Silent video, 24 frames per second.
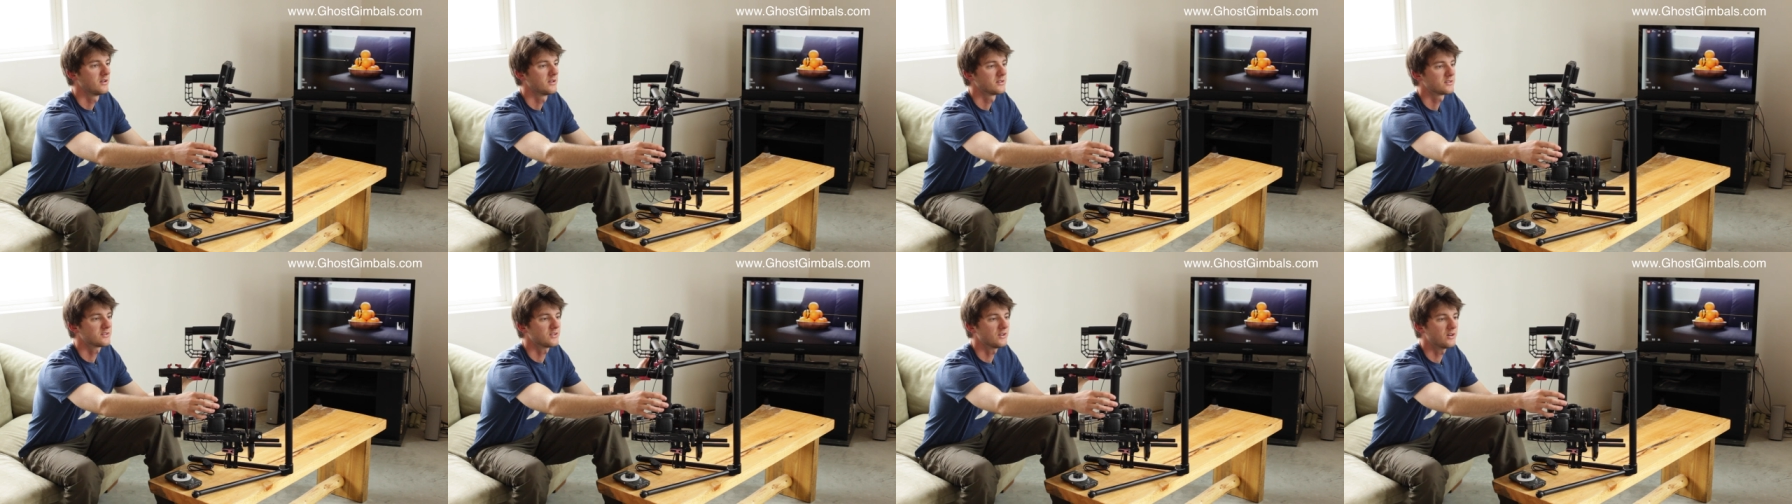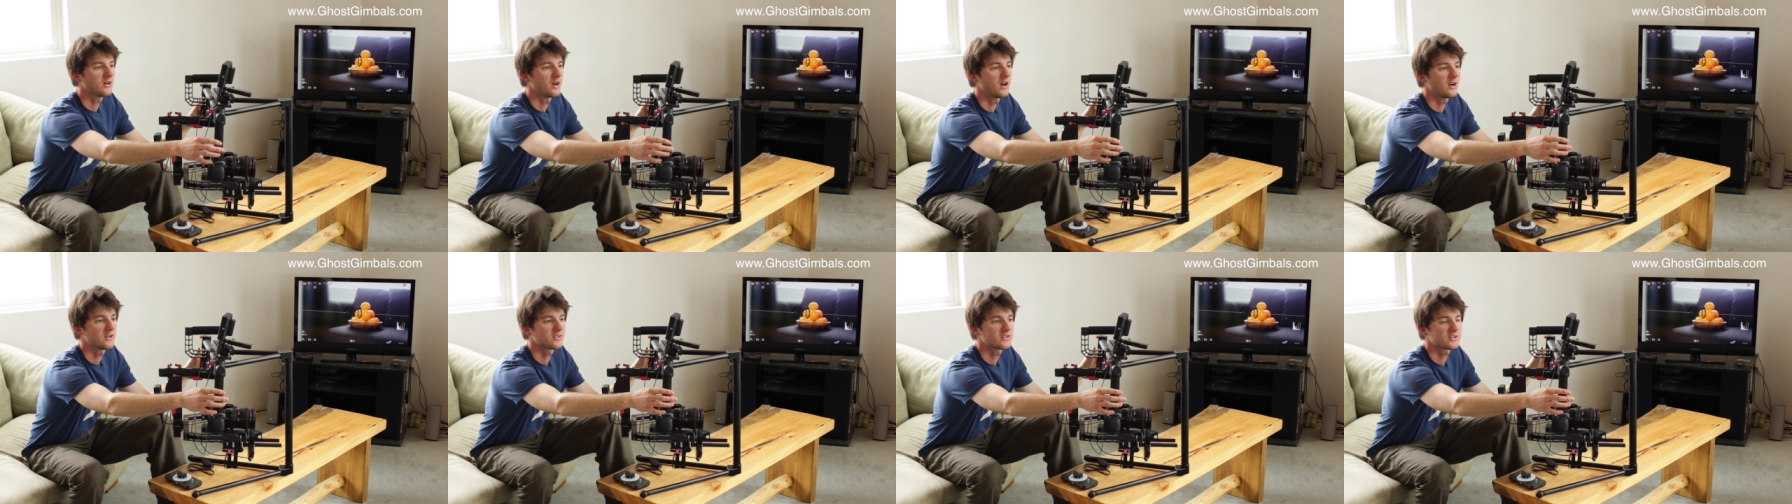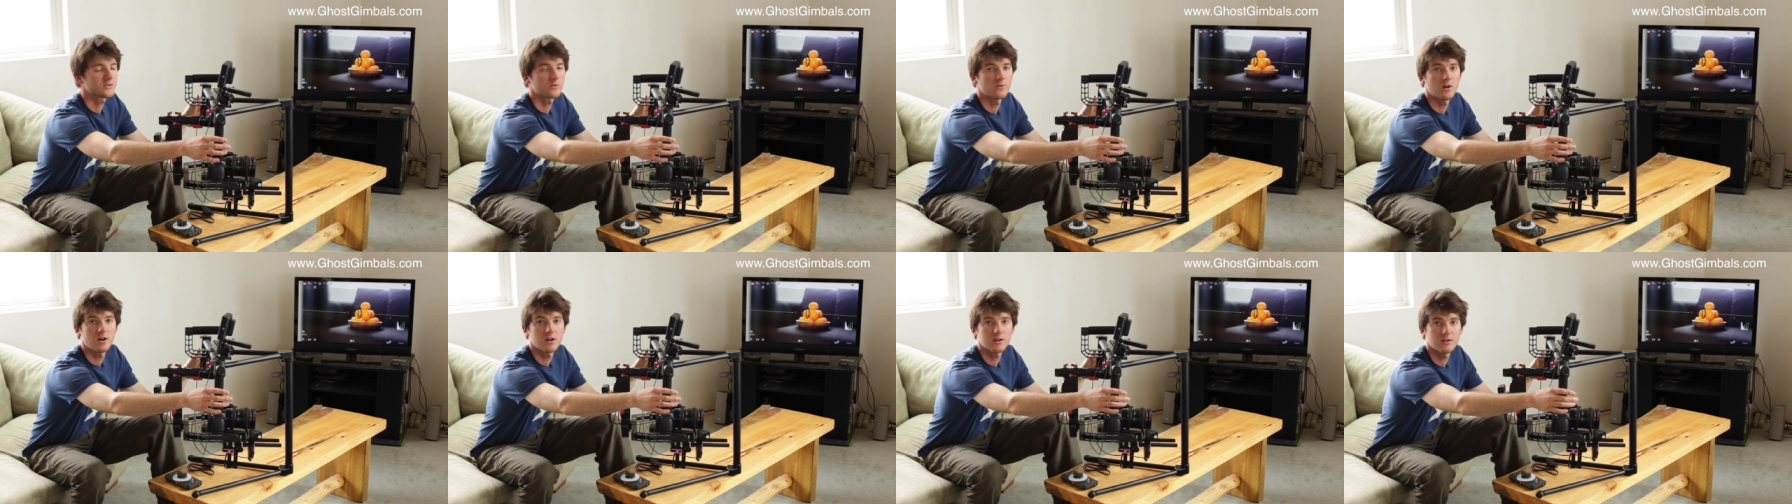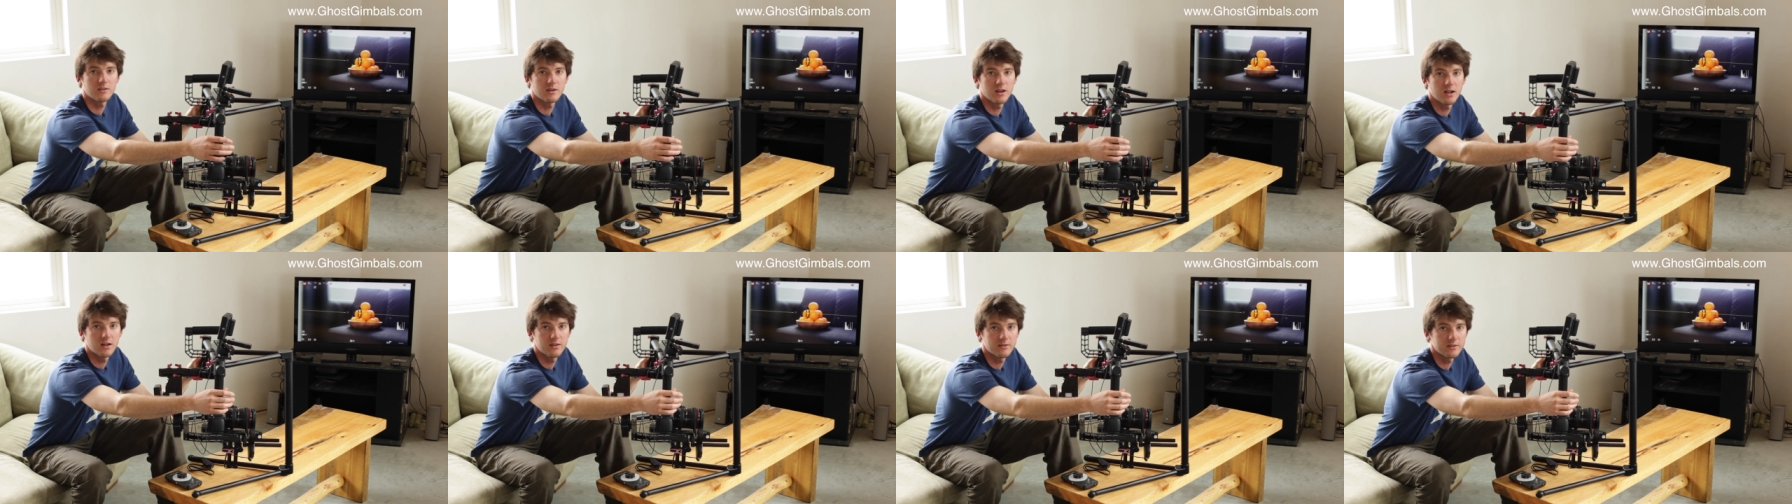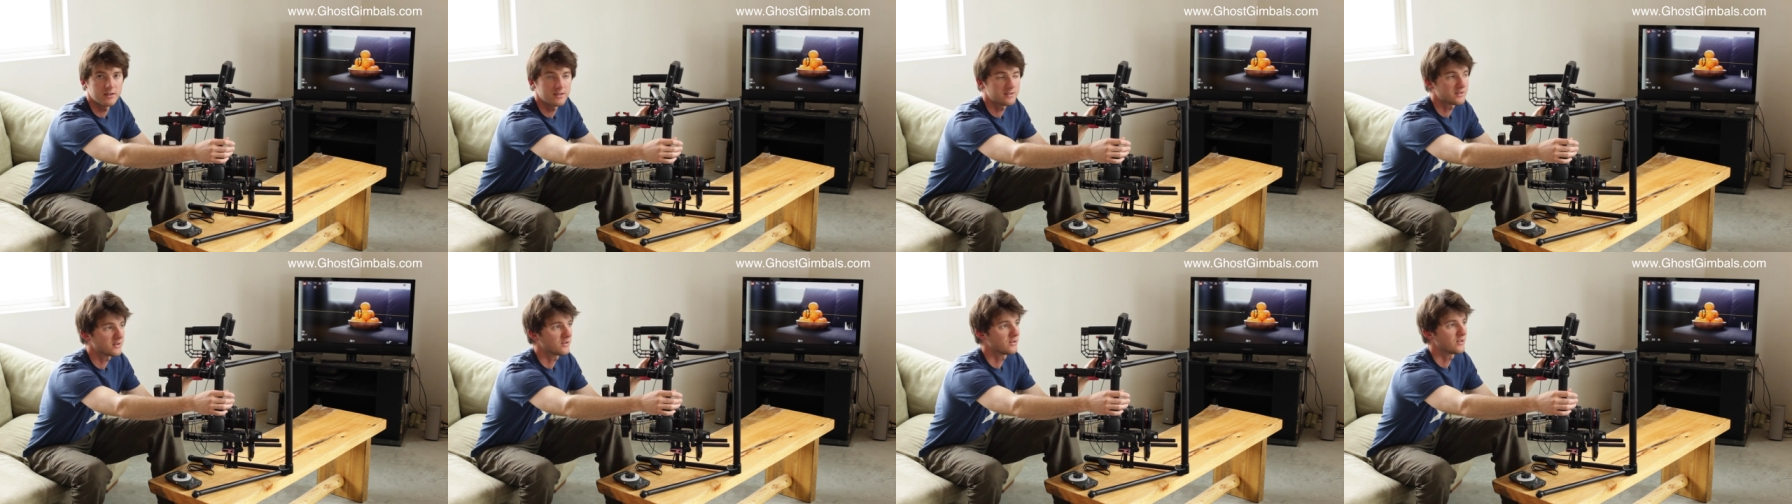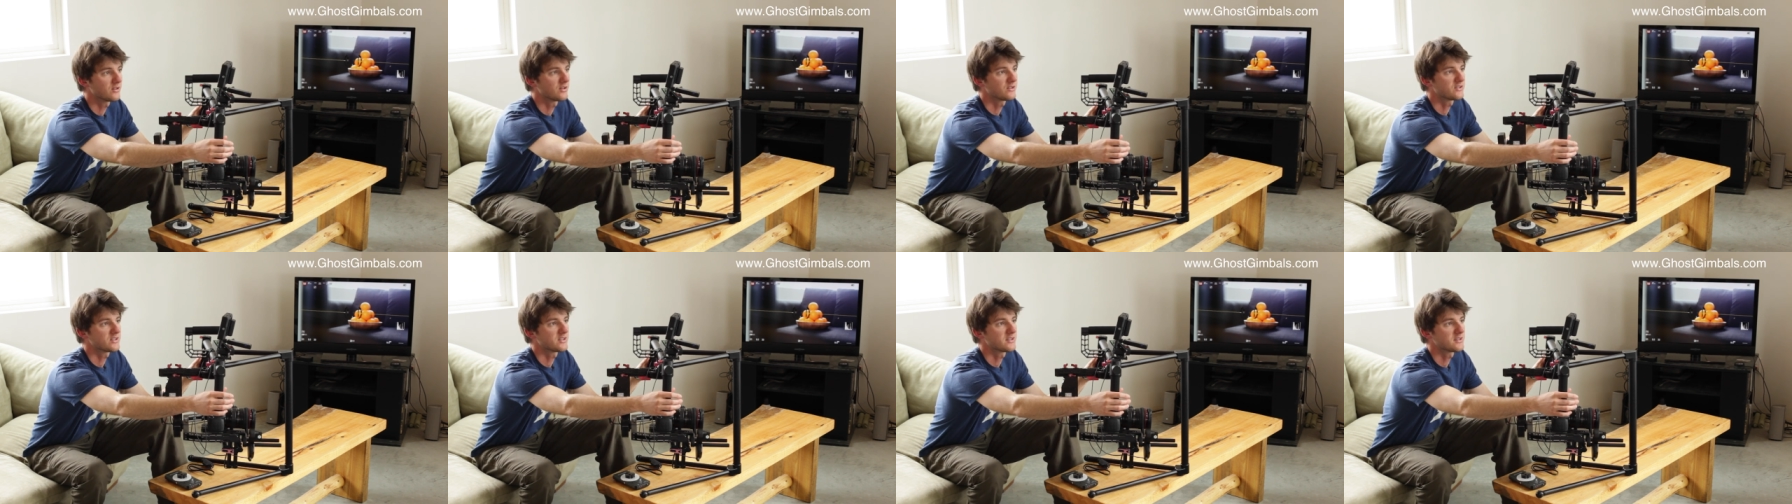So I'll just walk around these
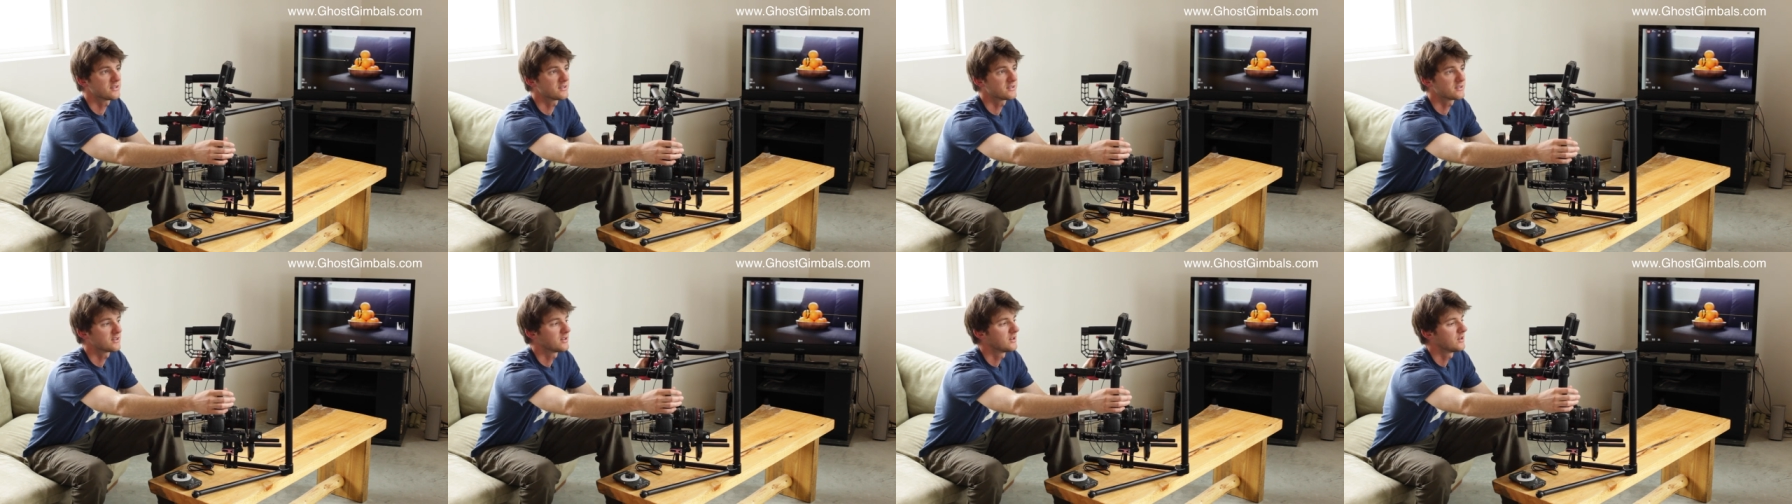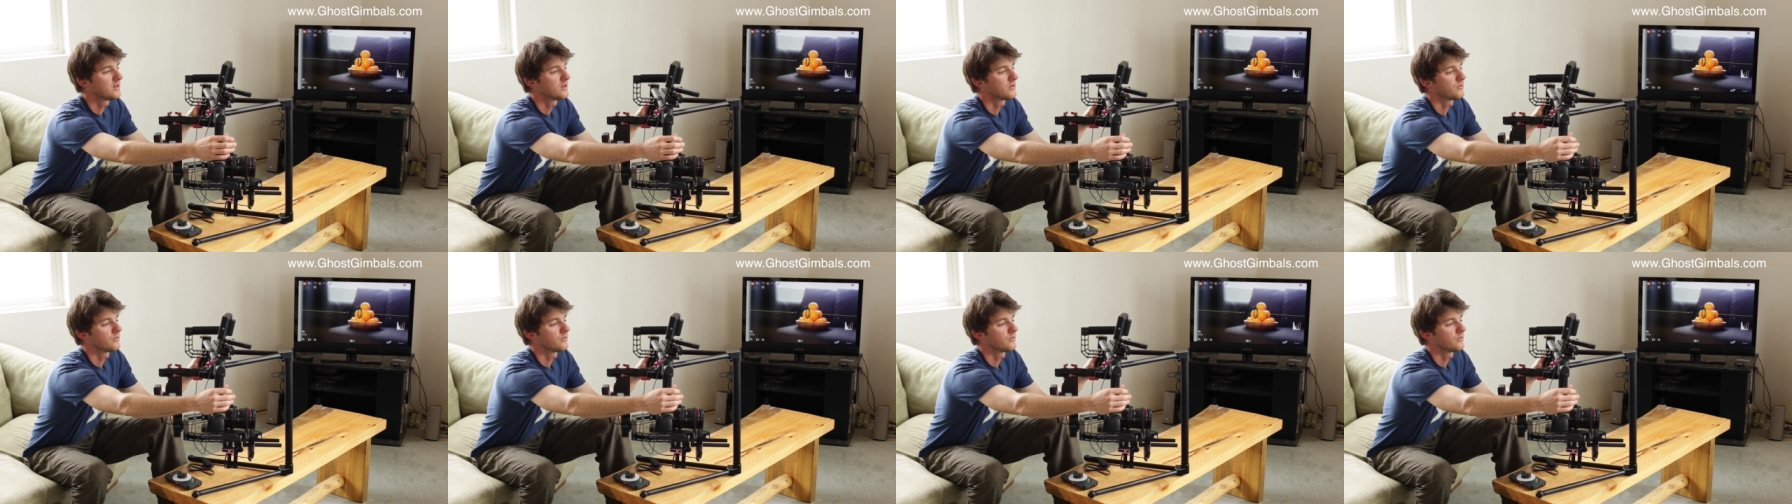oranges